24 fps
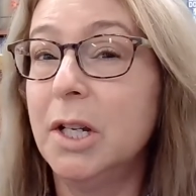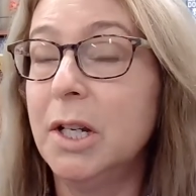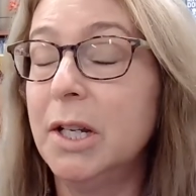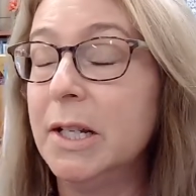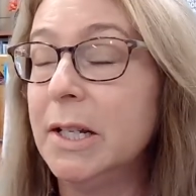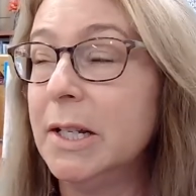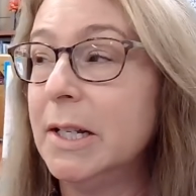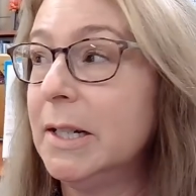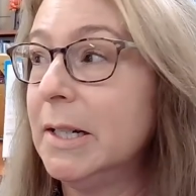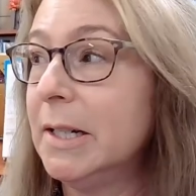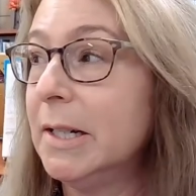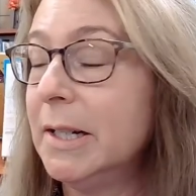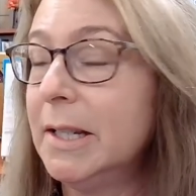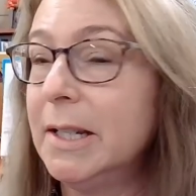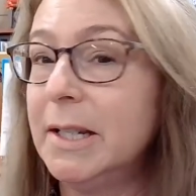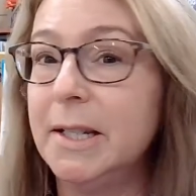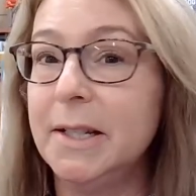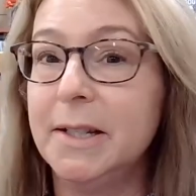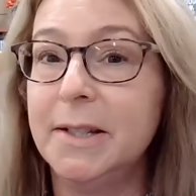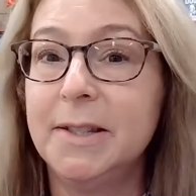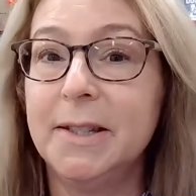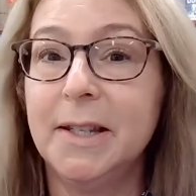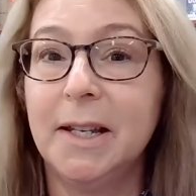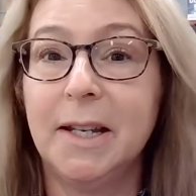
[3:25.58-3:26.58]
kids
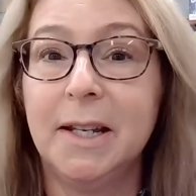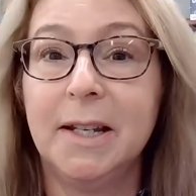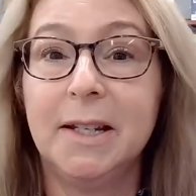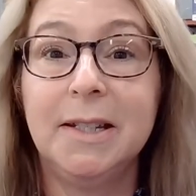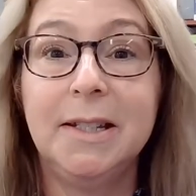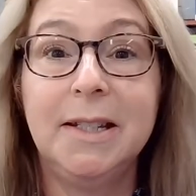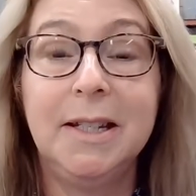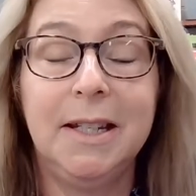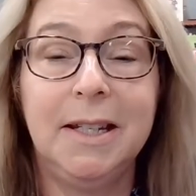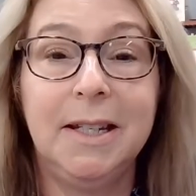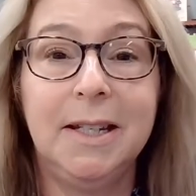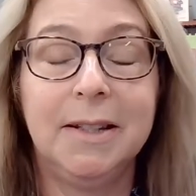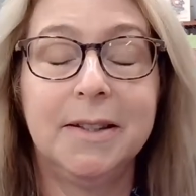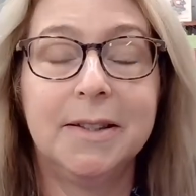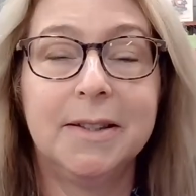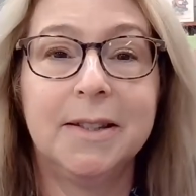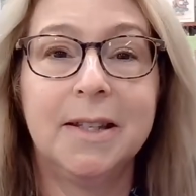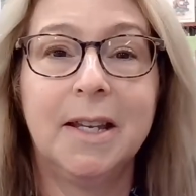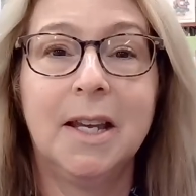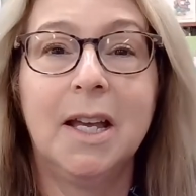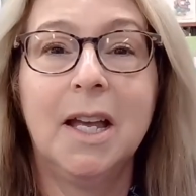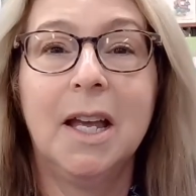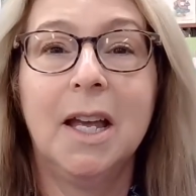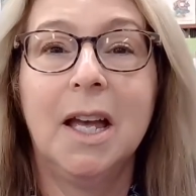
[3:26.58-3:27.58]
and teens.
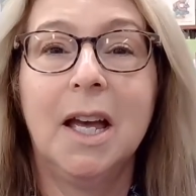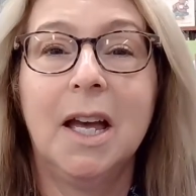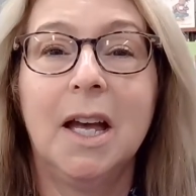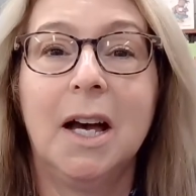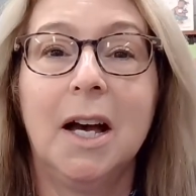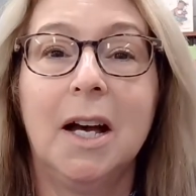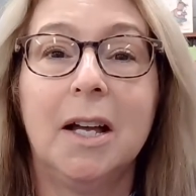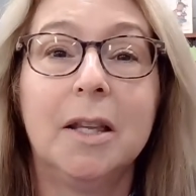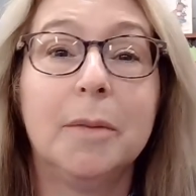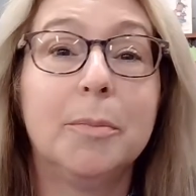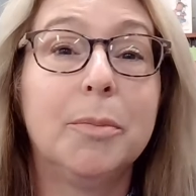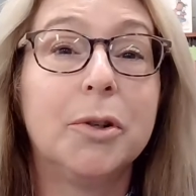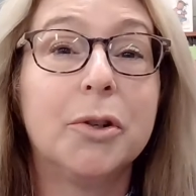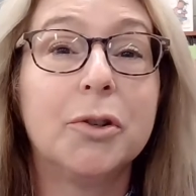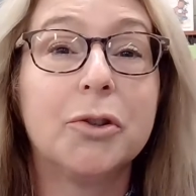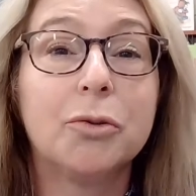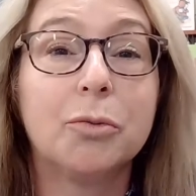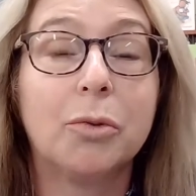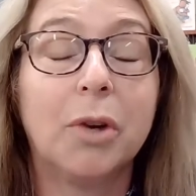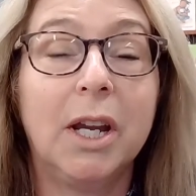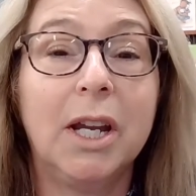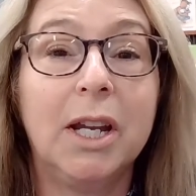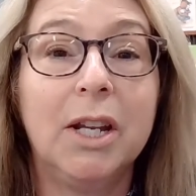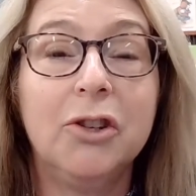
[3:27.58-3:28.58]
The books
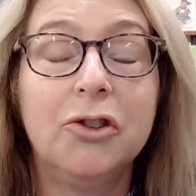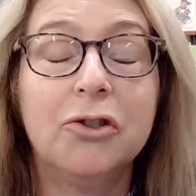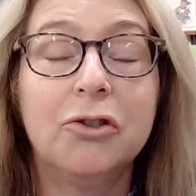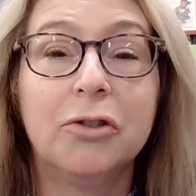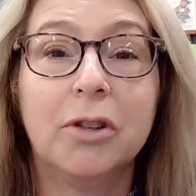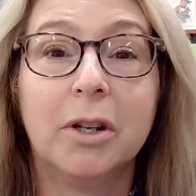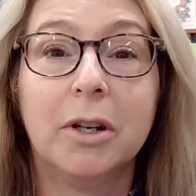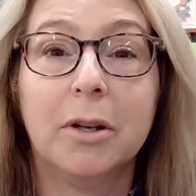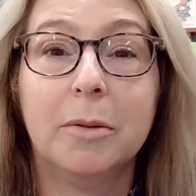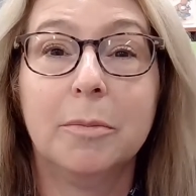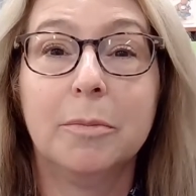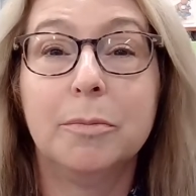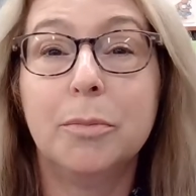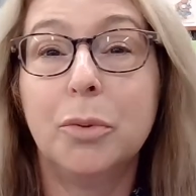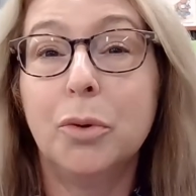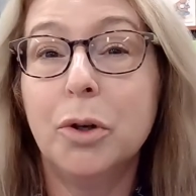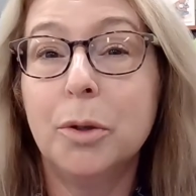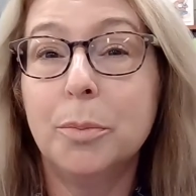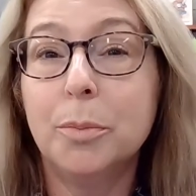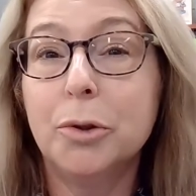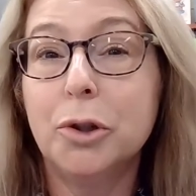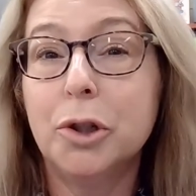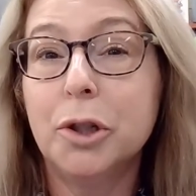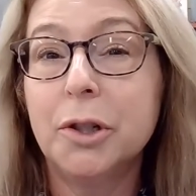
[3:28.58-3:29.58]
range from board
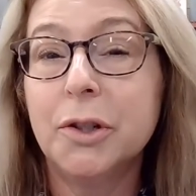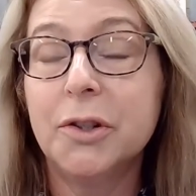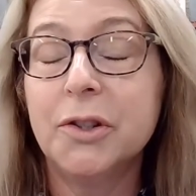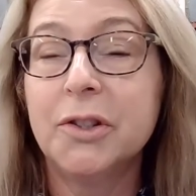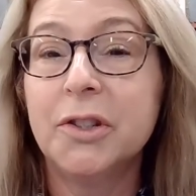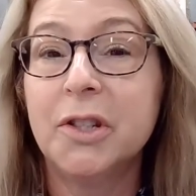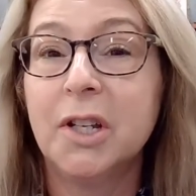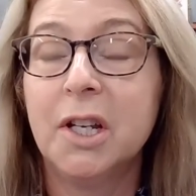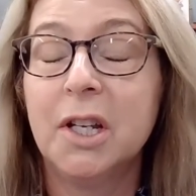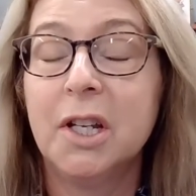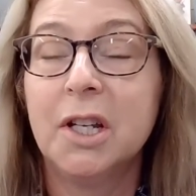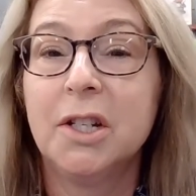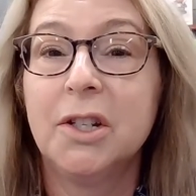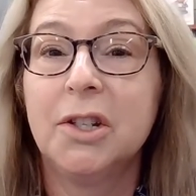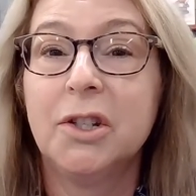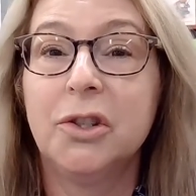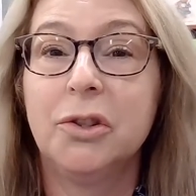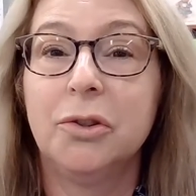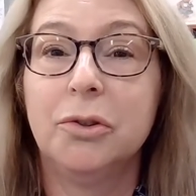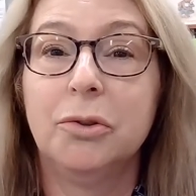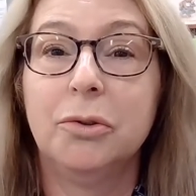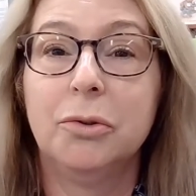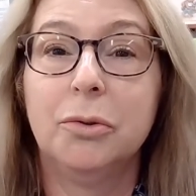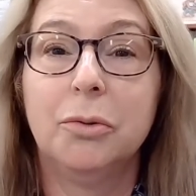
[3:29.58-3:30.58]
books
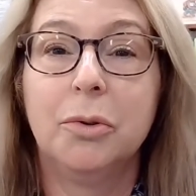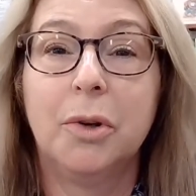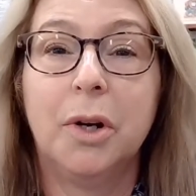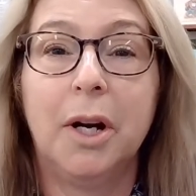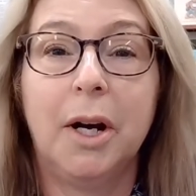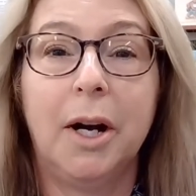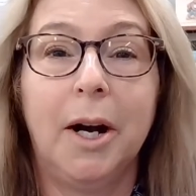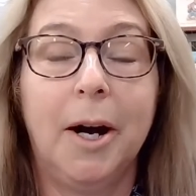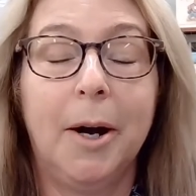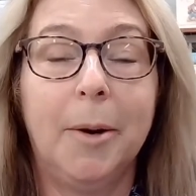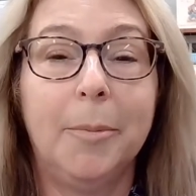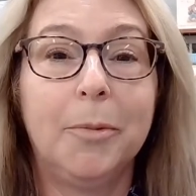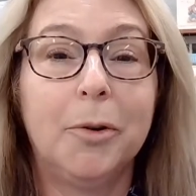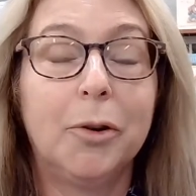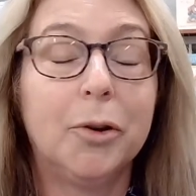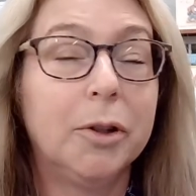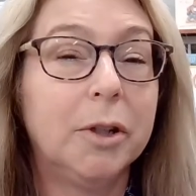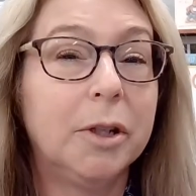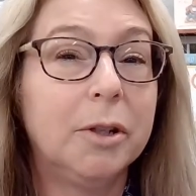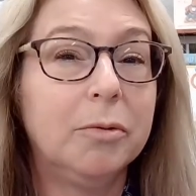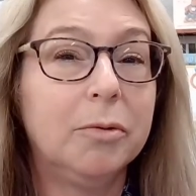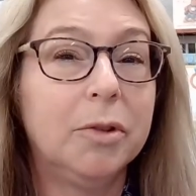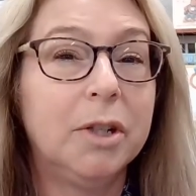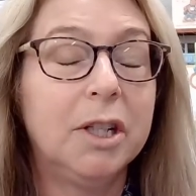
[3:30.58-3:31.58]
to early
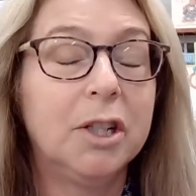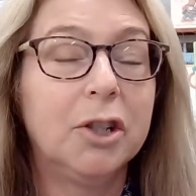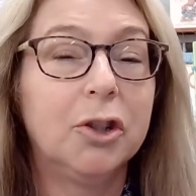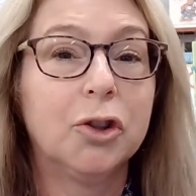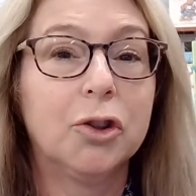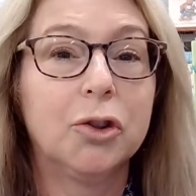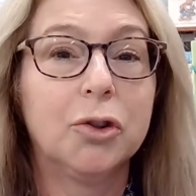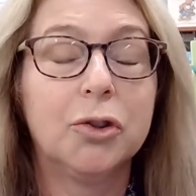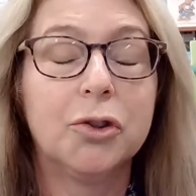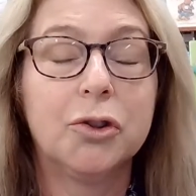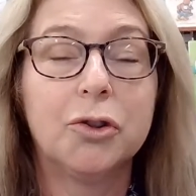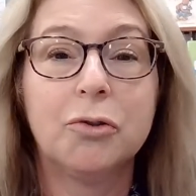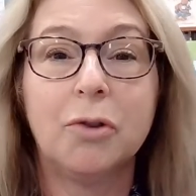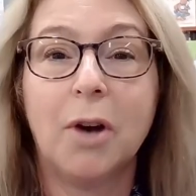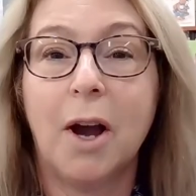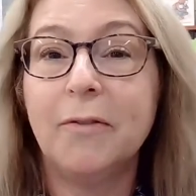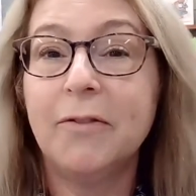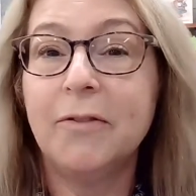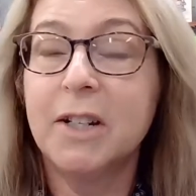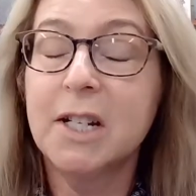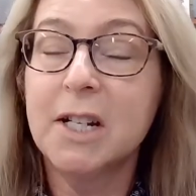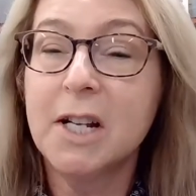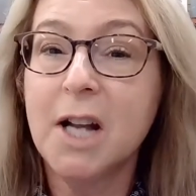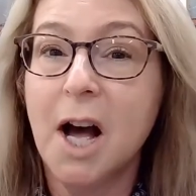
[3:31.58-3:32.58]
readers, graphic
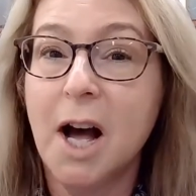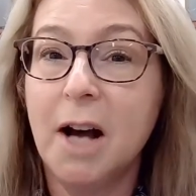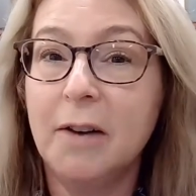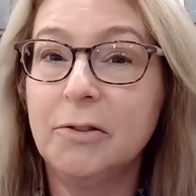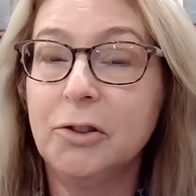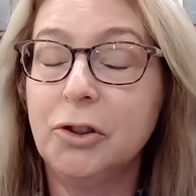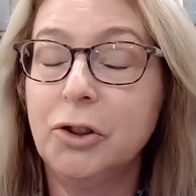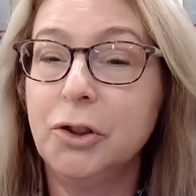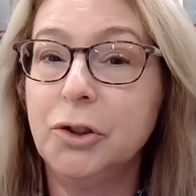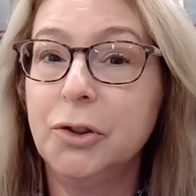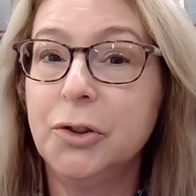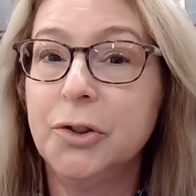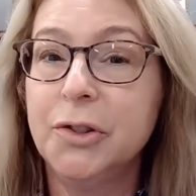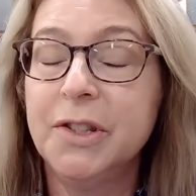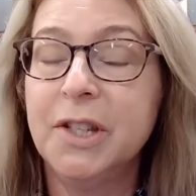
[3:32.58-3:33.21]
novels,